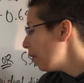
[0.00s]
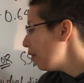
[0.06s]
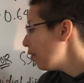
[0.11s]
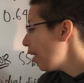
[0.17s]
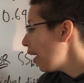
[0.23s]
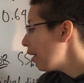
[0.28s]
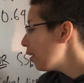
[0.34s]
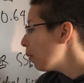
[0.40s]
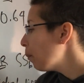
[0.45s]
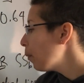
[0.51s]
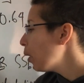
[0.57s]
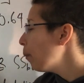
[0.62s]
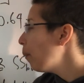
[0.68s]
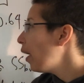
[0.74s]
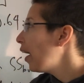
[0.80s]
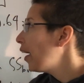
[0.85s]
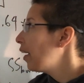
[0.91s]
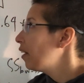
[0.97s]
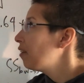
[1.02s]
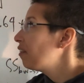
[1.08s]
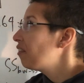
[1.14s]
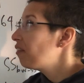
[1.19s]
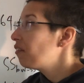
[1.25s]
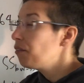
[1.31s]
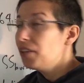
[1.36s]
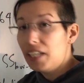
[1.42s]
that number by
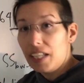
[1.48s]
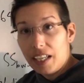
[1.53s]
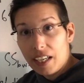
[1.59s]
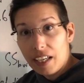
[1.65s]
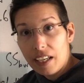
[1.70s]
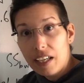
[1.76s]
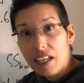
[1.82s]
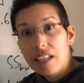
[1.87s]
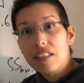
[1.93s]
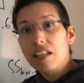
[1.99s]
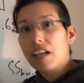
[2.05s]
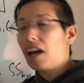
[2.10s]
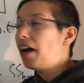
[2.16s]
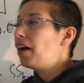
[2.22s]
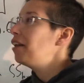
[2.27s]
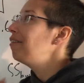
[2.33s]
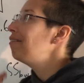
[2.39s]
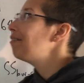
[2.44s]
3 to kind of